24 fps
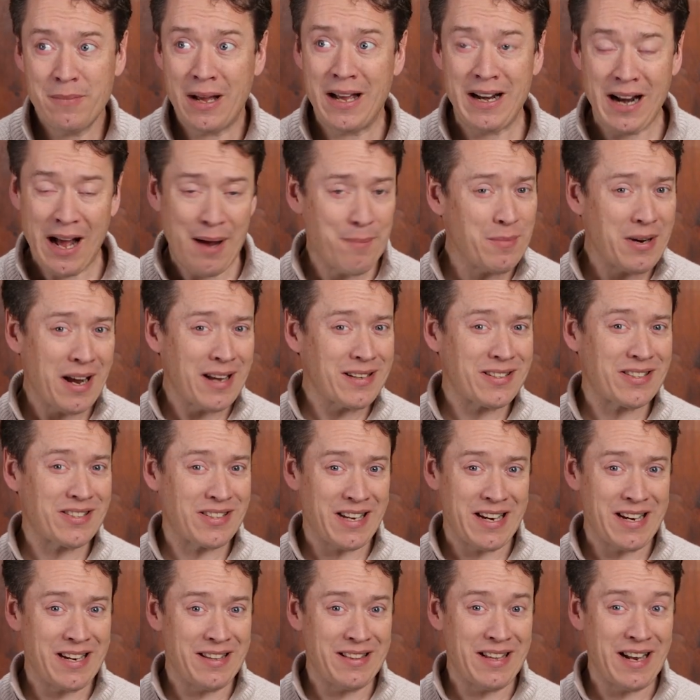And I'm not
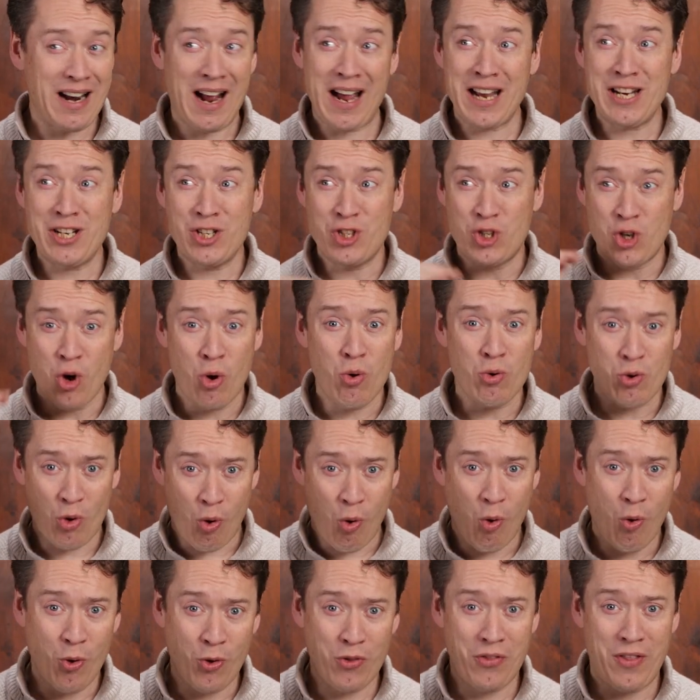saying that I don't
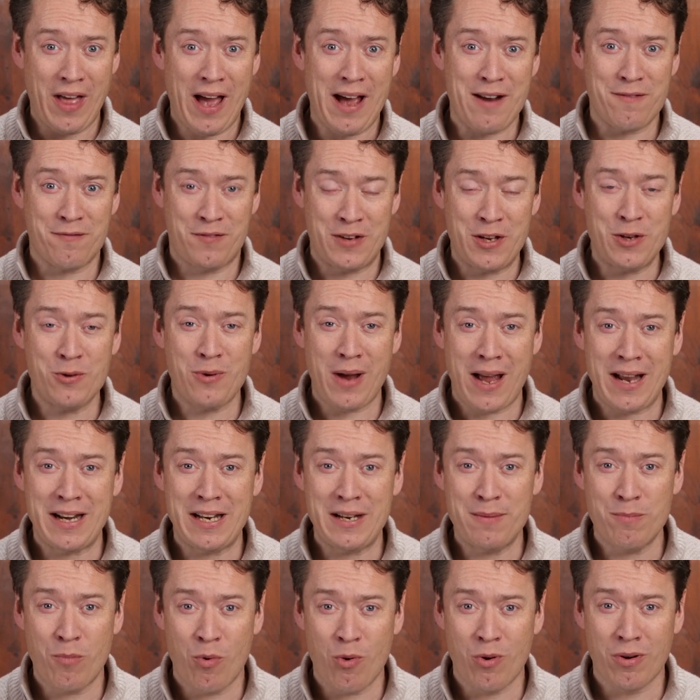hold that view
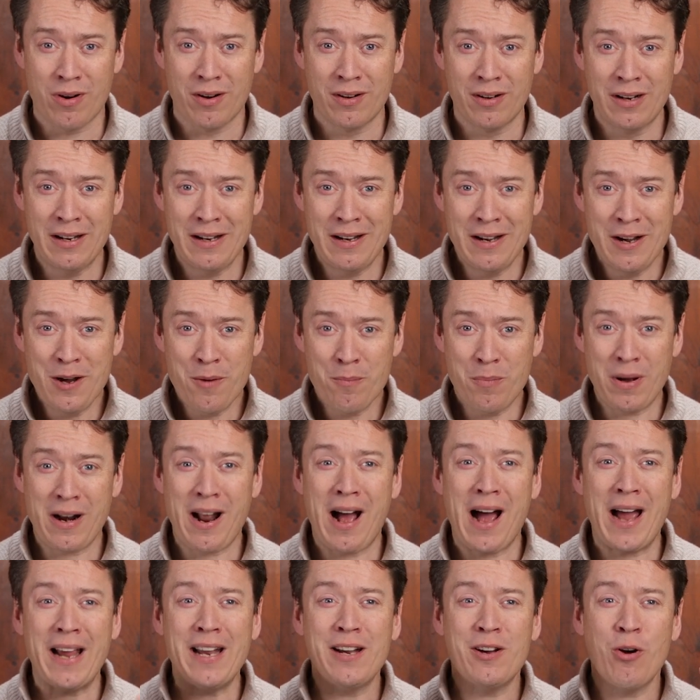anymore, but
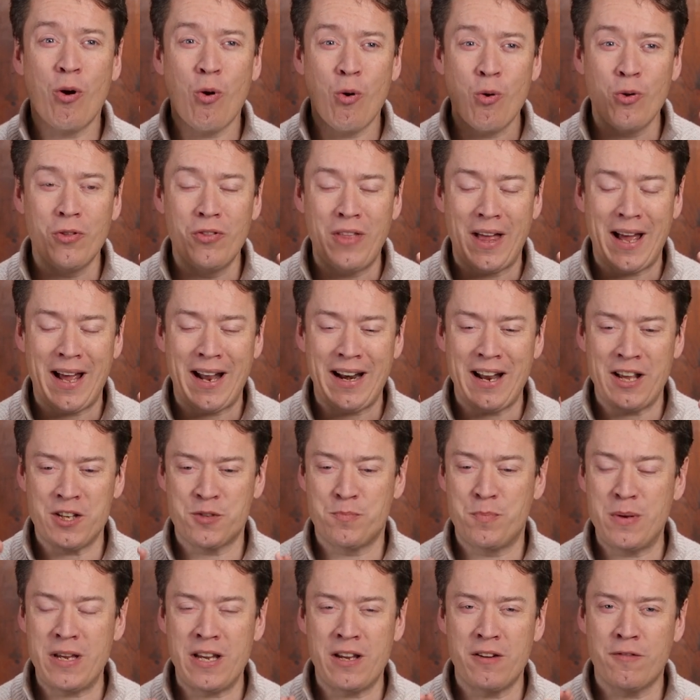I hold that
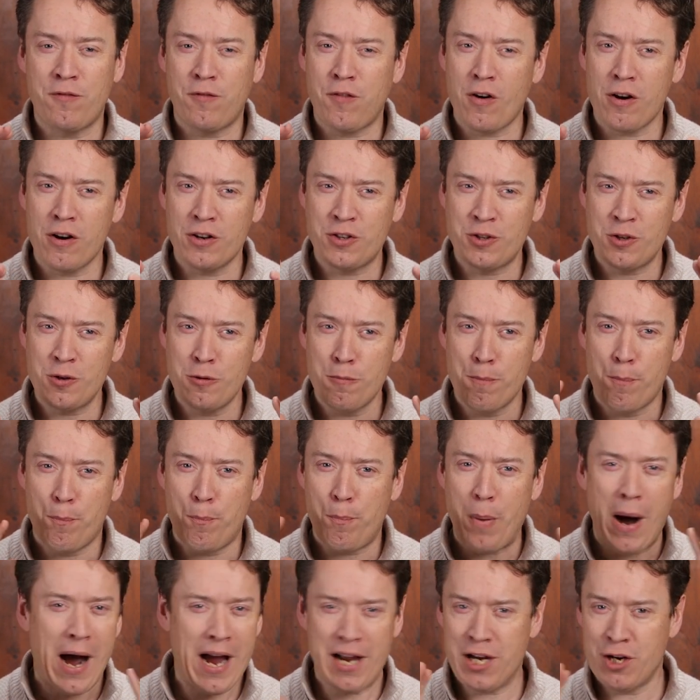as being far too
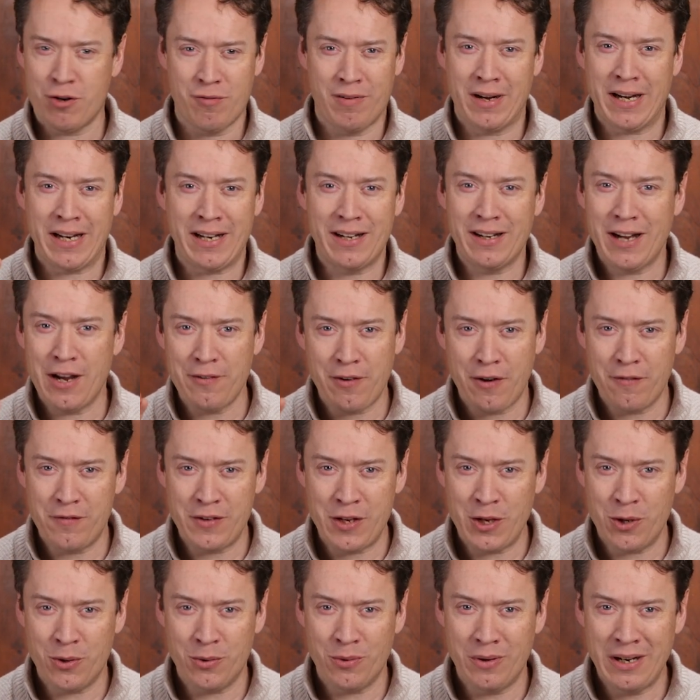binary of a
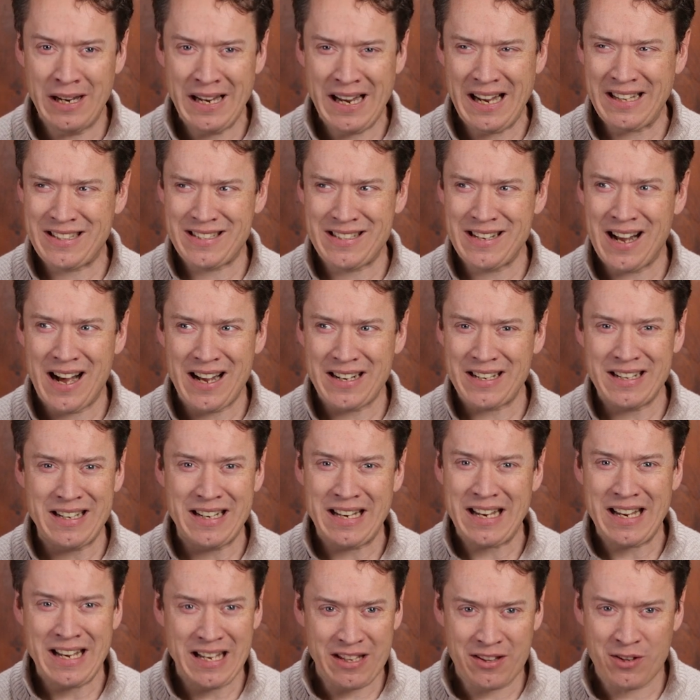view. It's not
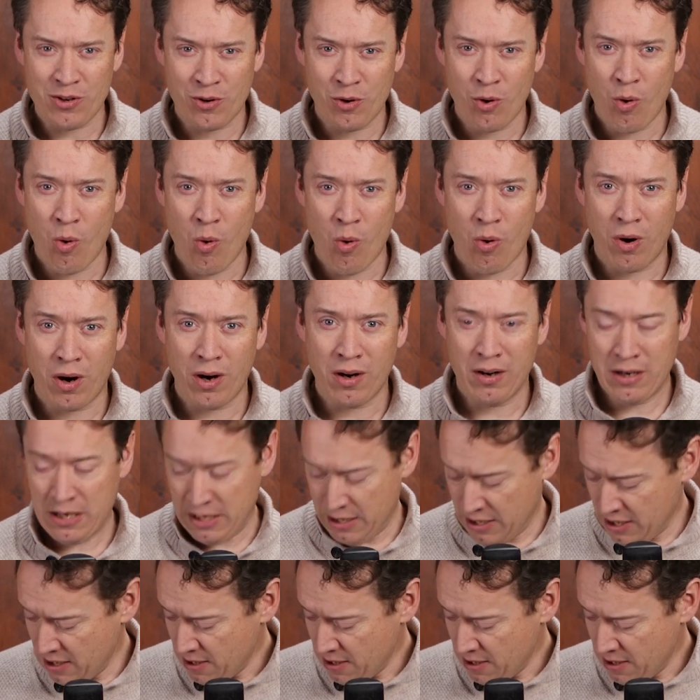an either or.